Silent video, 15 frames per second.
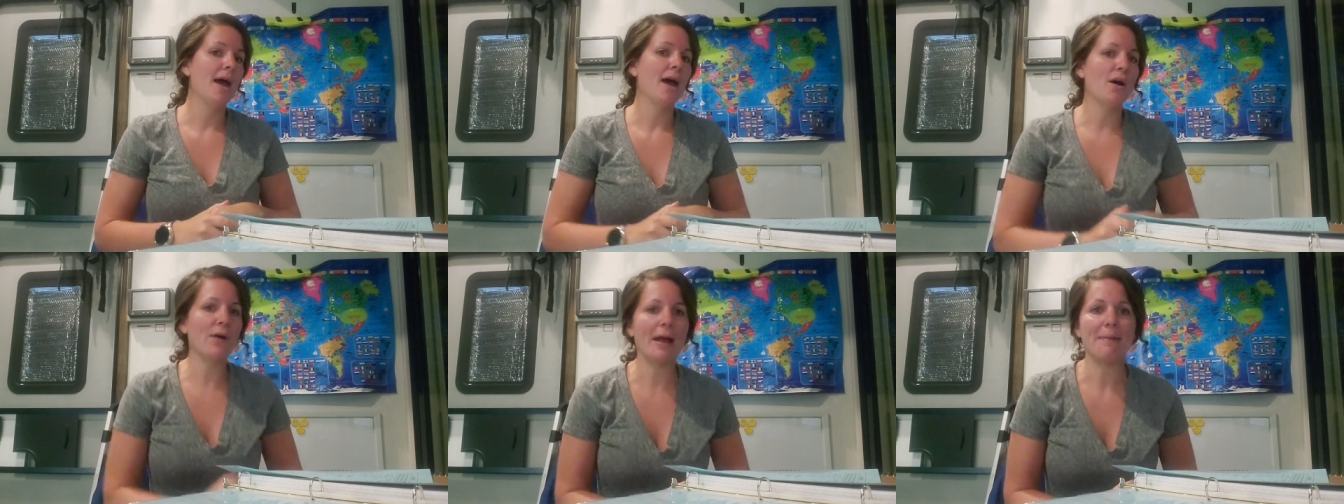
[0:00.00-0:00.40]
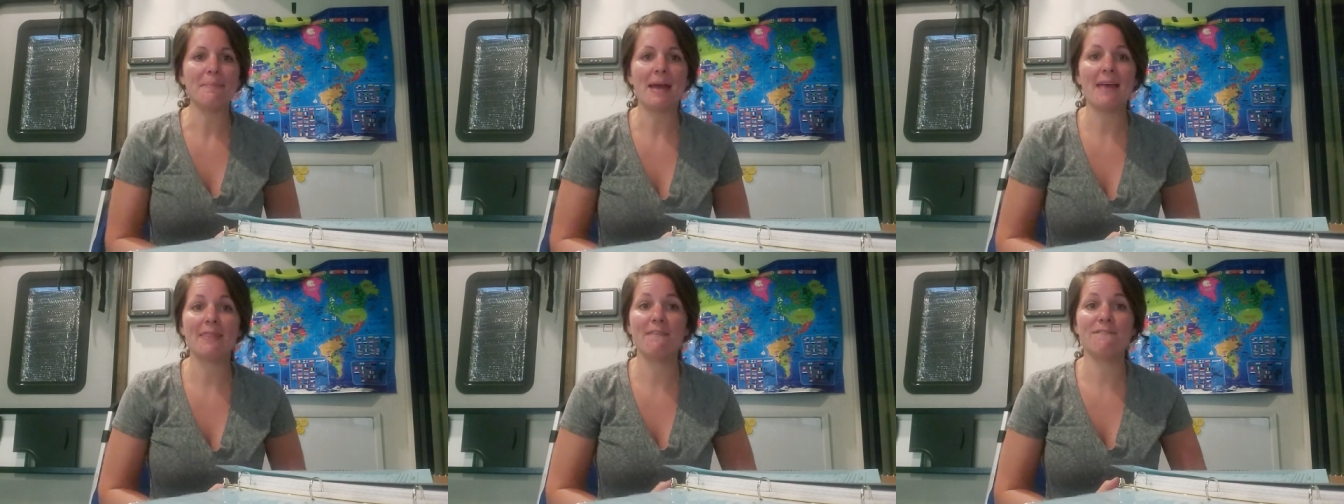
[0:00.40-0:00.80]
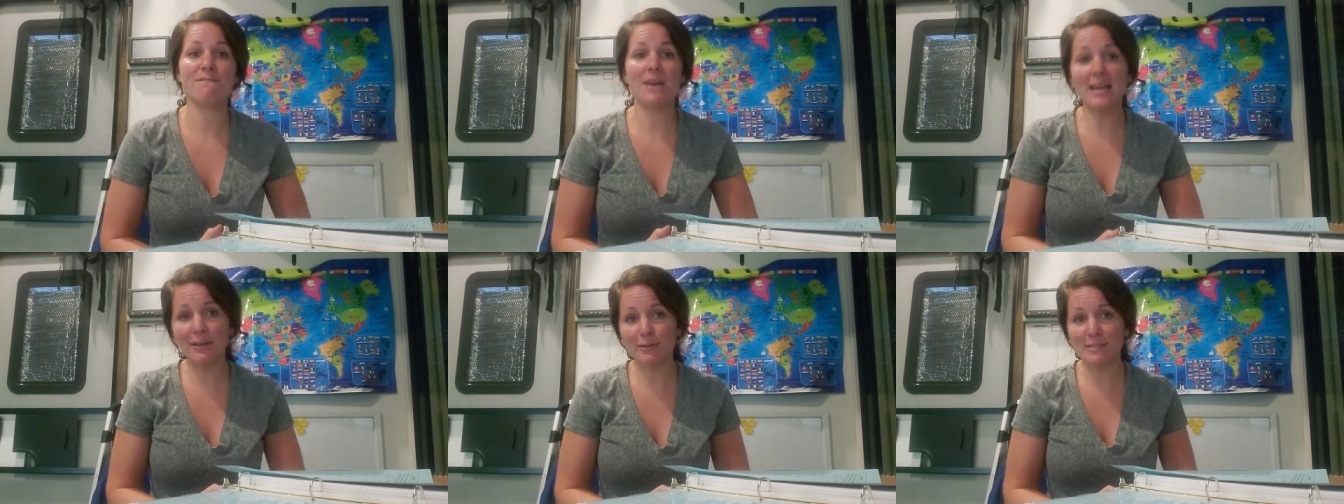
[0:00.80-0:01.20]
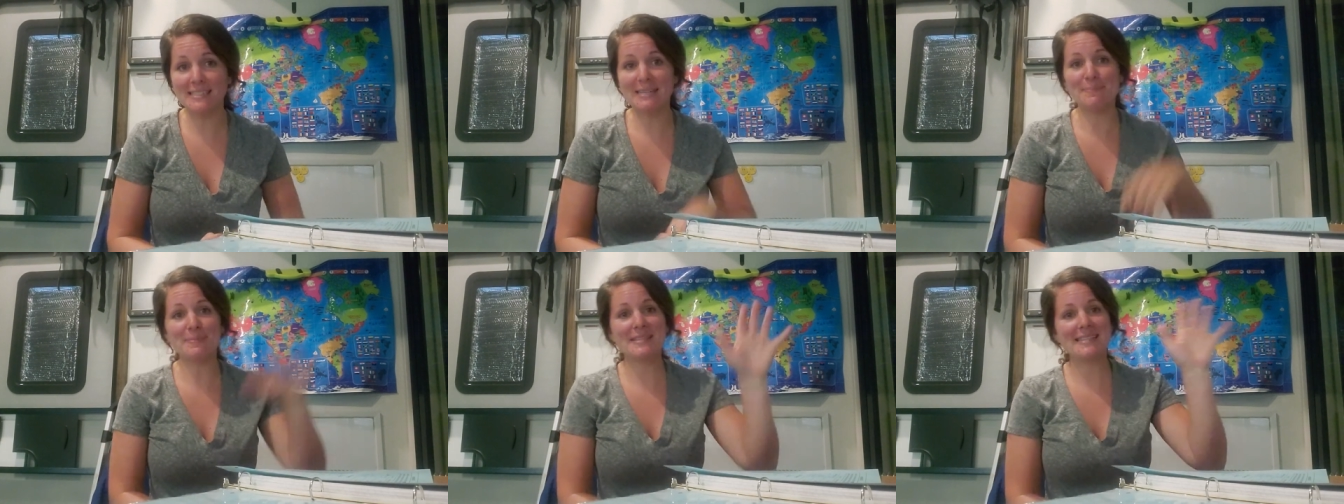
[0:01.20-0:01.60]
Okay, and the final
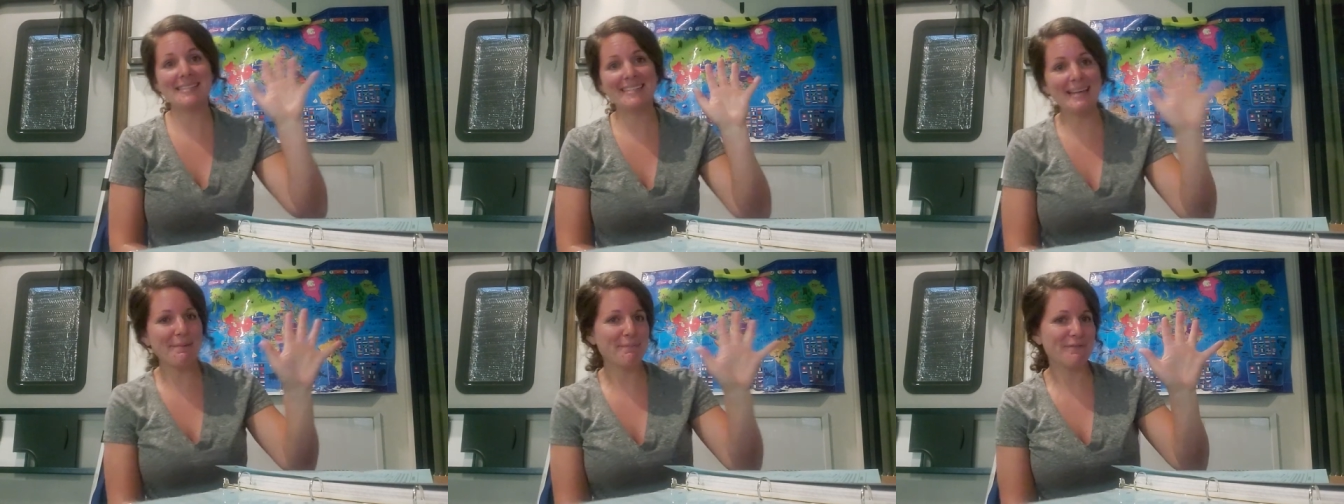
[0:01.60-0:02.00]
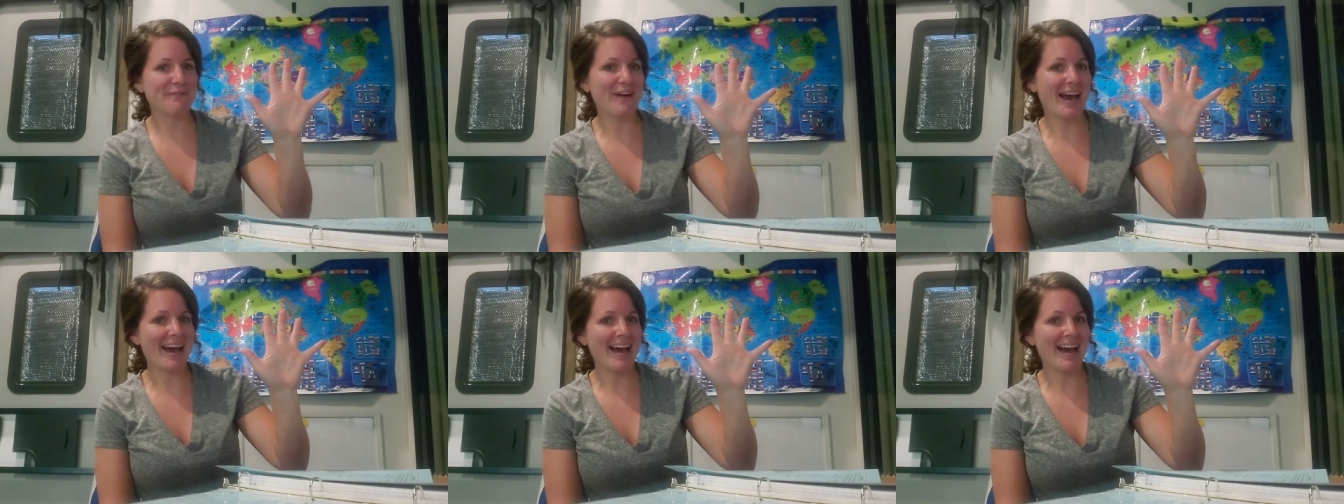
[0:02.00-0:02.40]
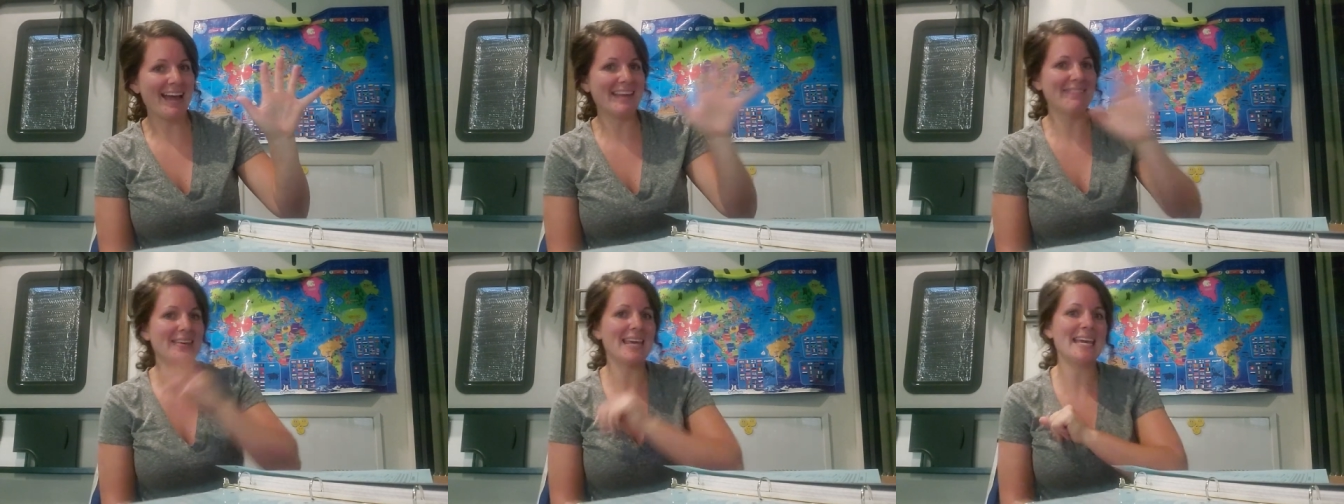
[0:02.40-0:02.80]
step, step five,